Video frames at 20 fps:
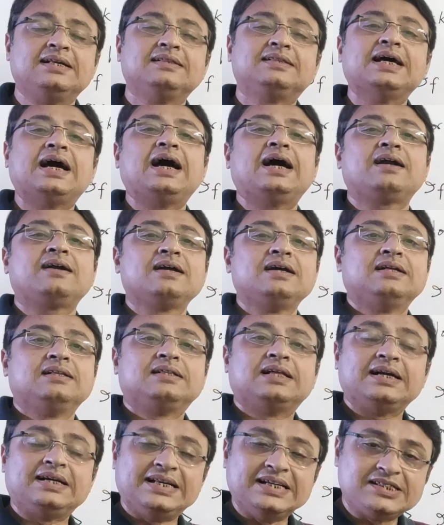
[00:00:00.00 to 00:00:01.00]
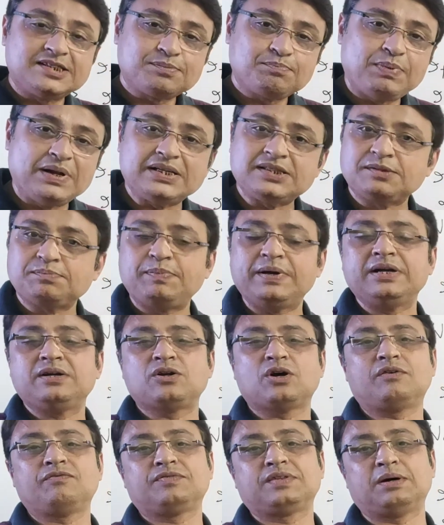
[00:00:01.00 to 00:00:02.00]
that the displacement
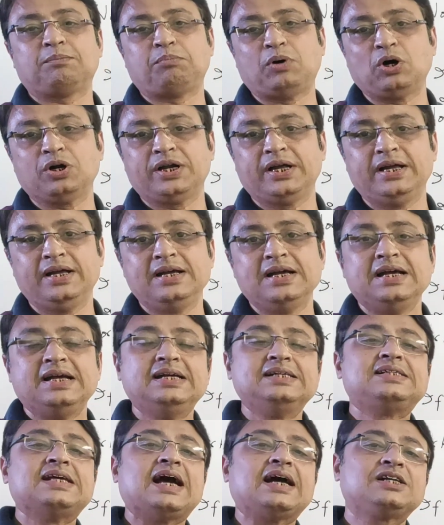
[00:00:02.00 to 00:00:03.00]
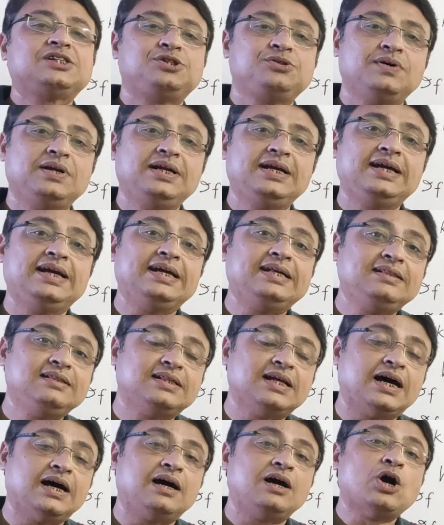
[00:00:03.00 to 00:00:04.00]
of the body is actually in
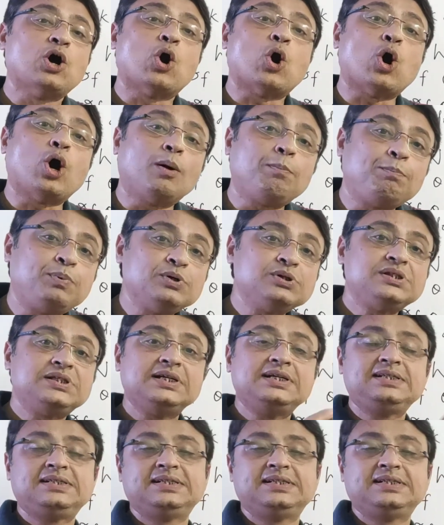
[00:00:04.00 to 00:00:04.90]
the opposite